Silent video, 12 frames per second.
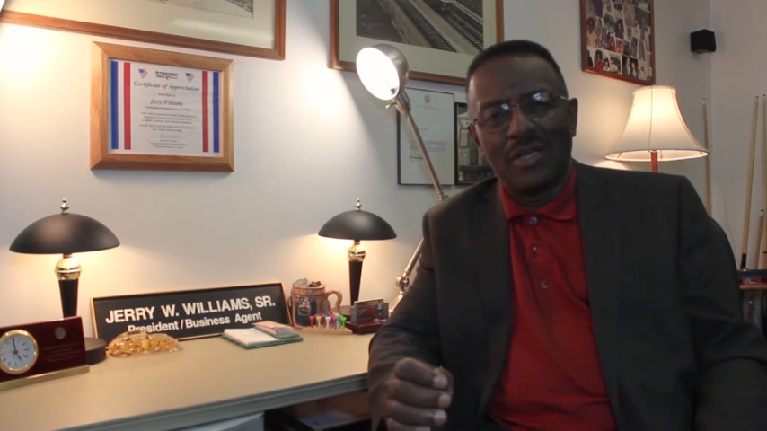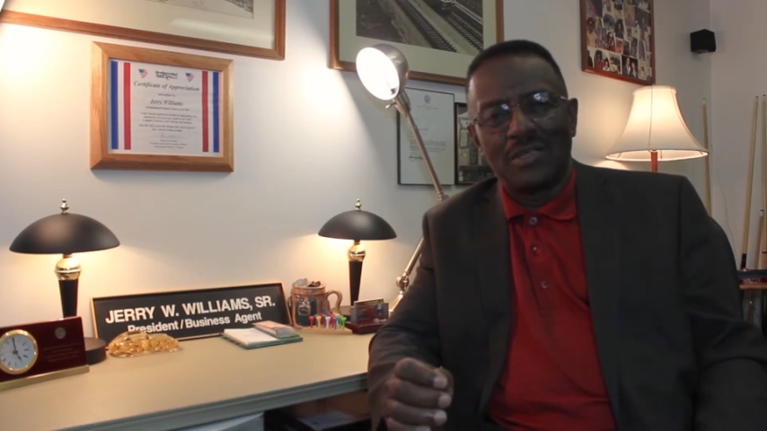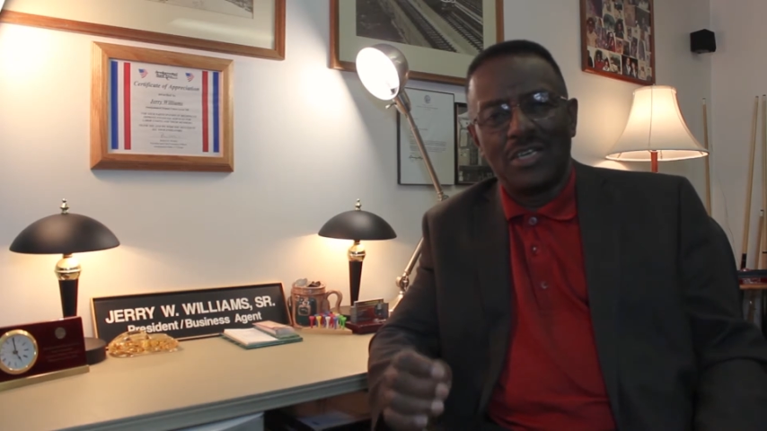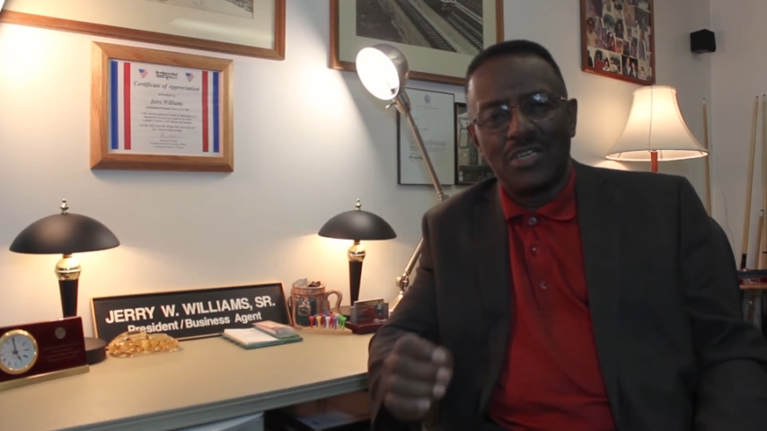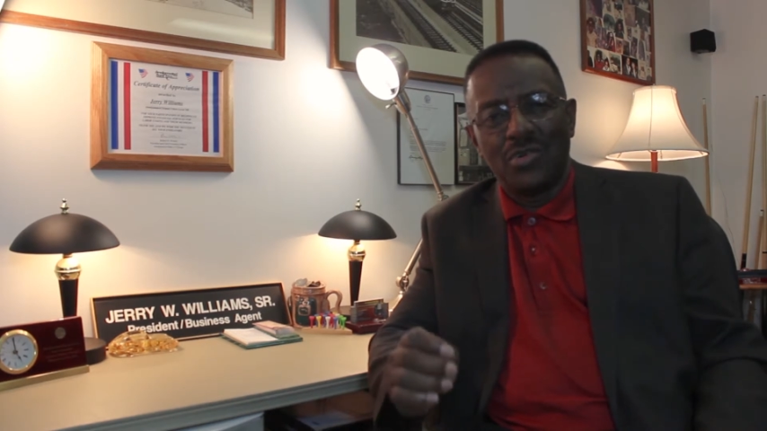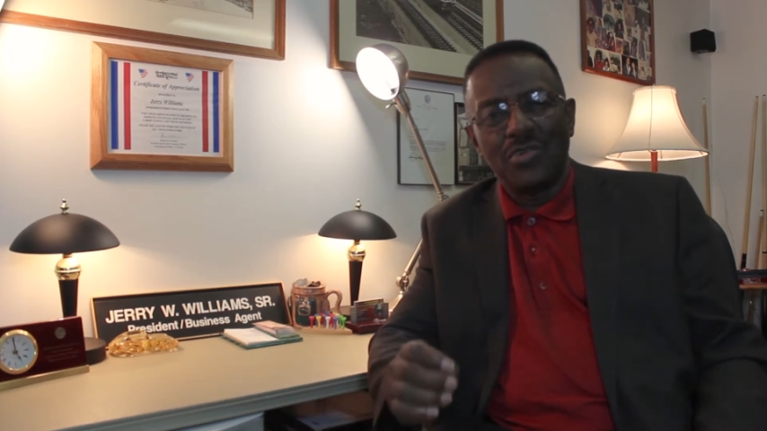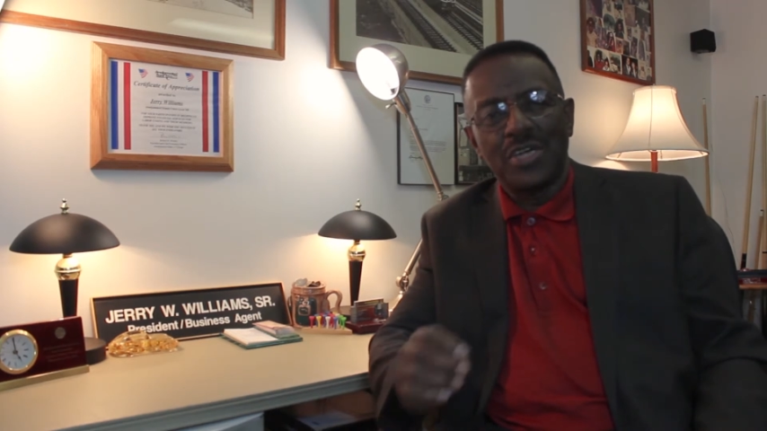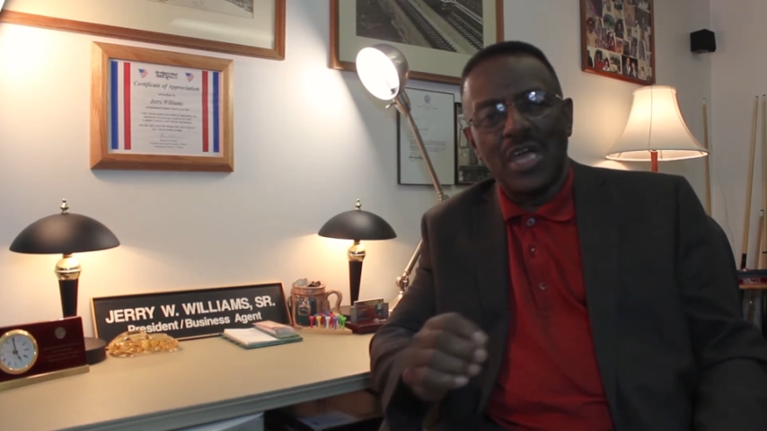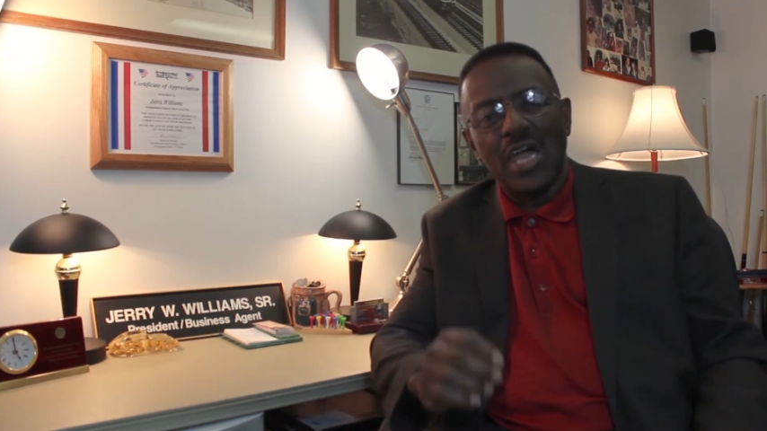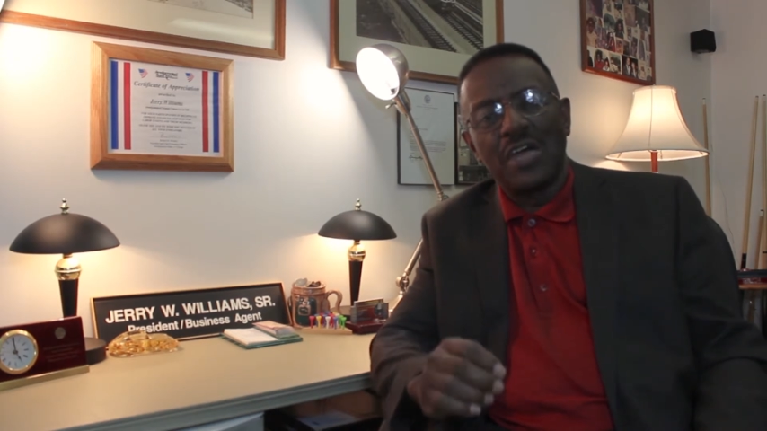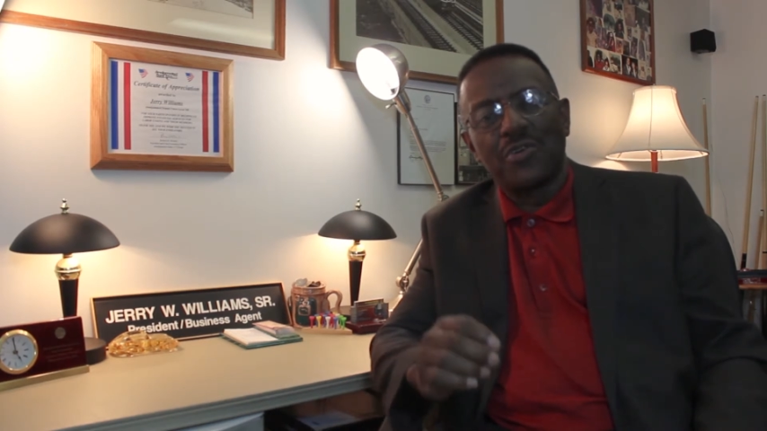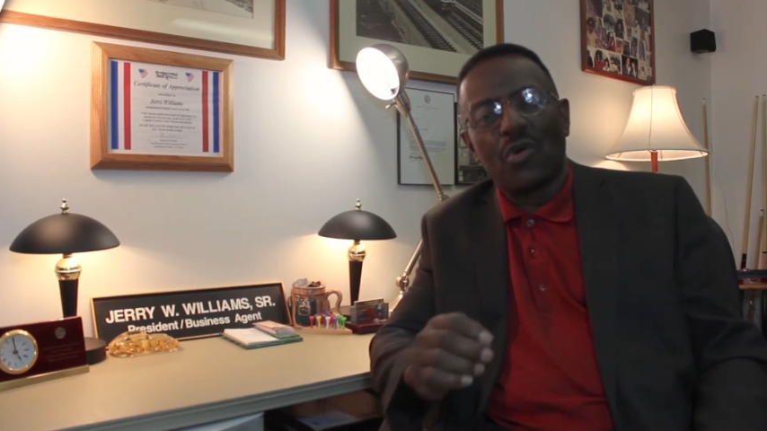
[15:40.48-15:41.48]
the union
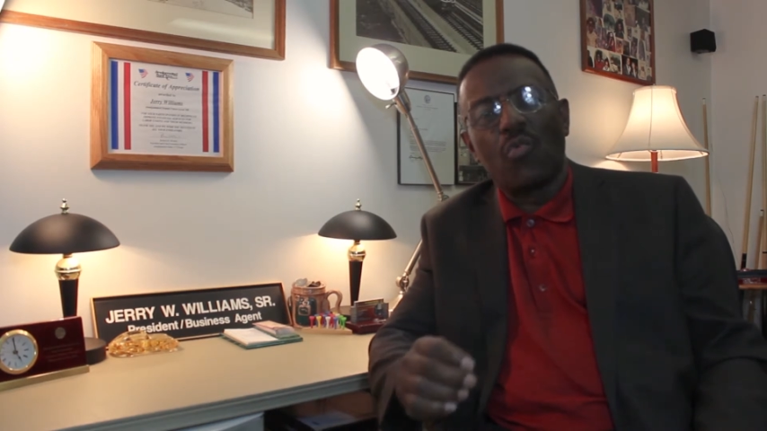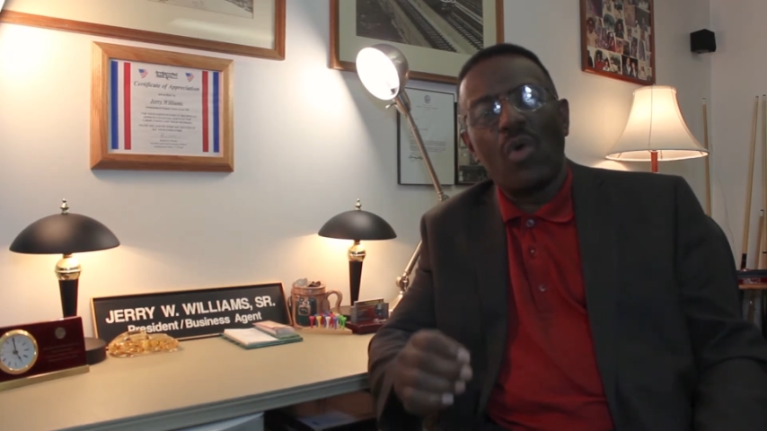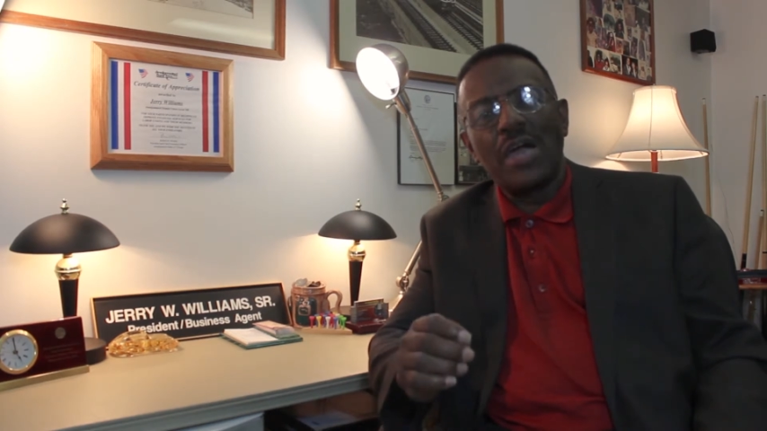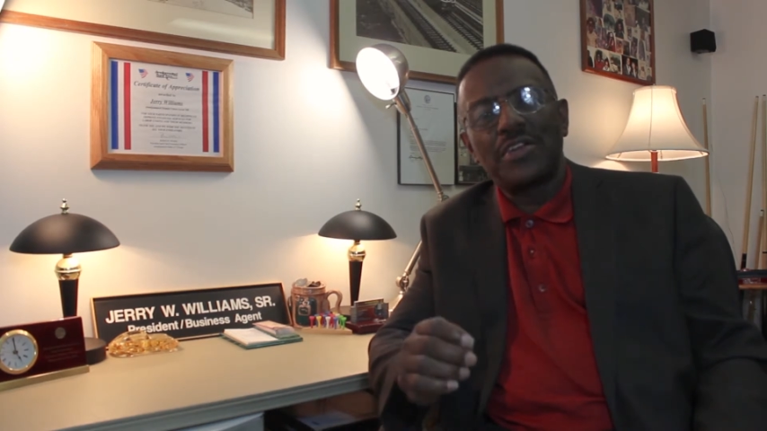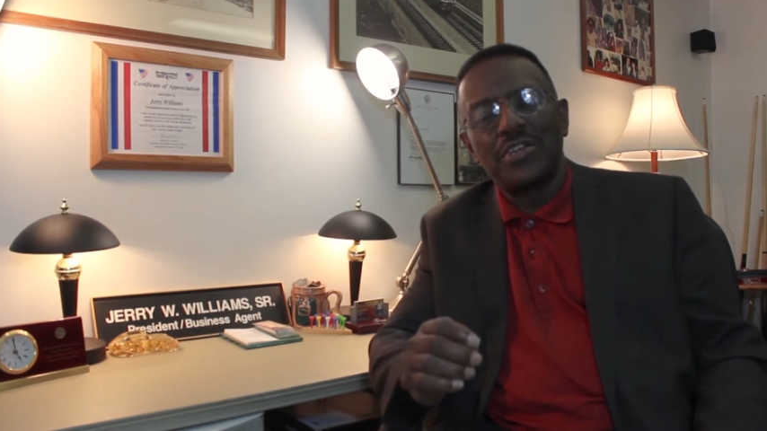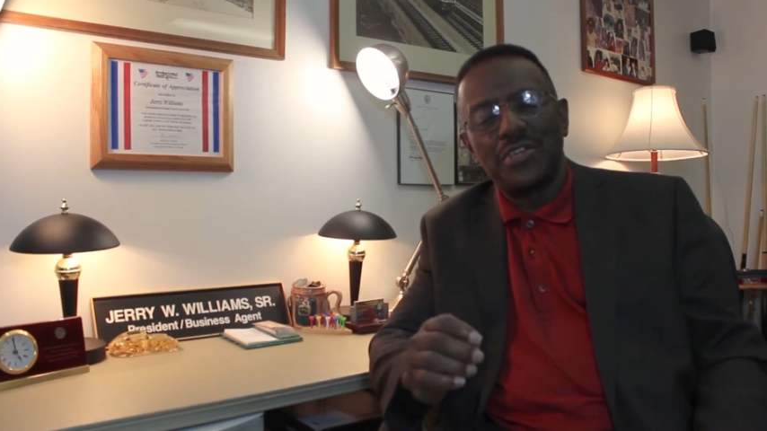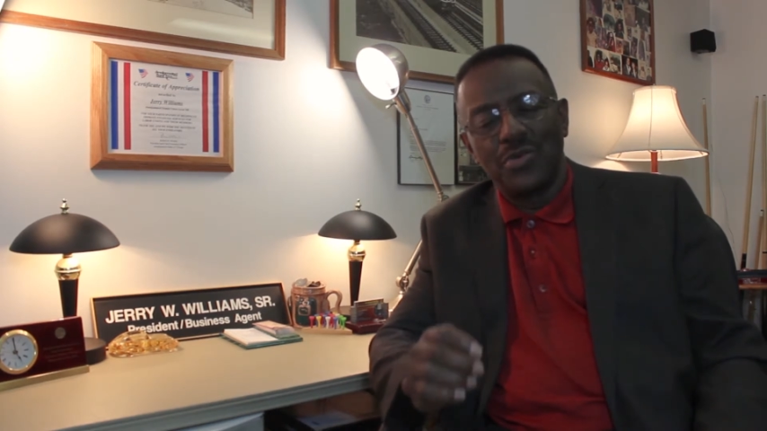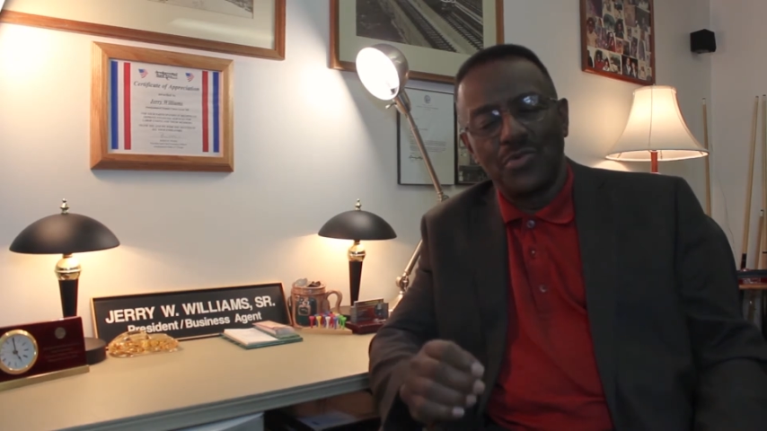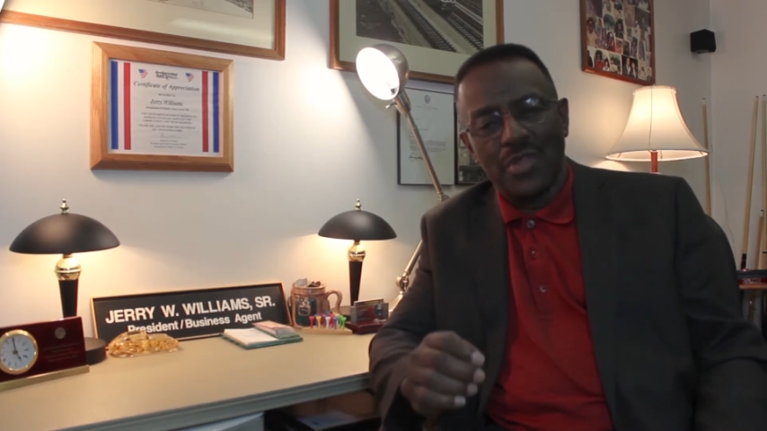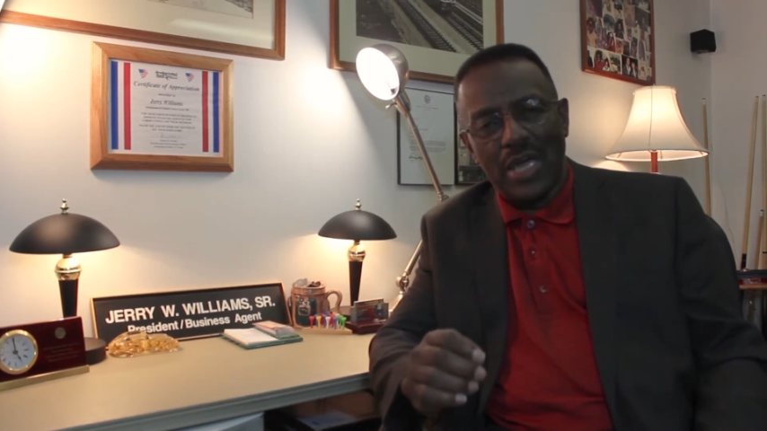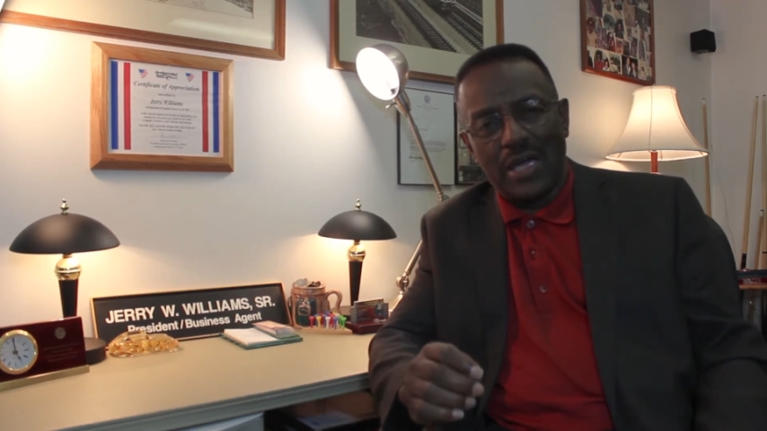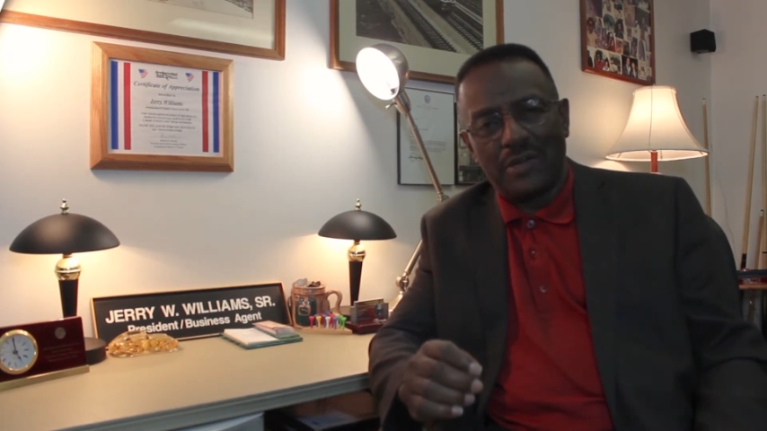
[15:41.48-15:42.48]
had no right to do
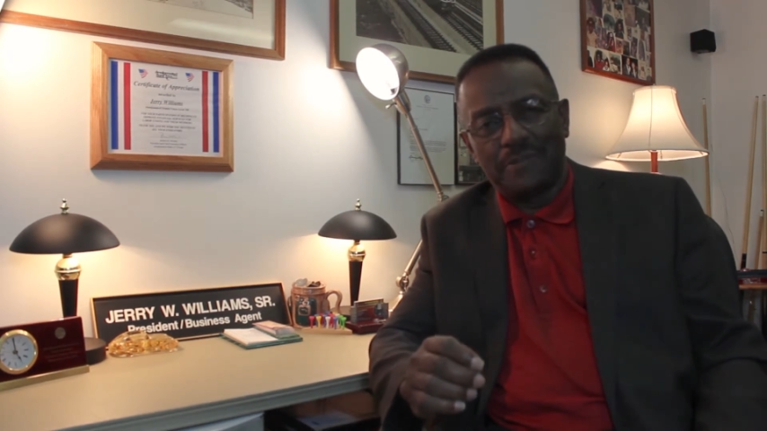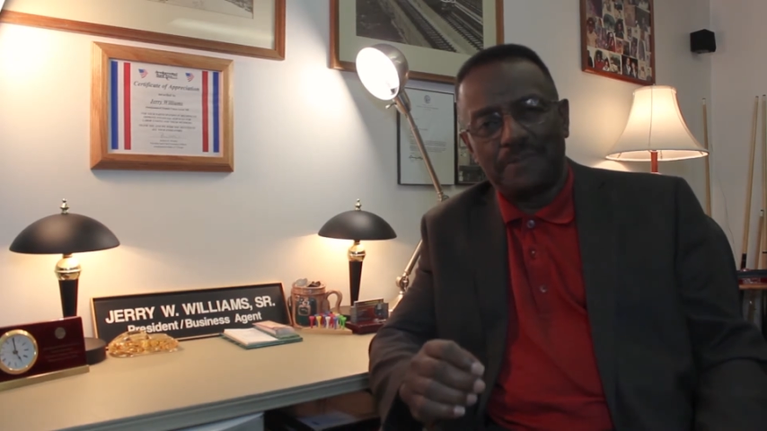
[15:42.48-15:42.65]
that.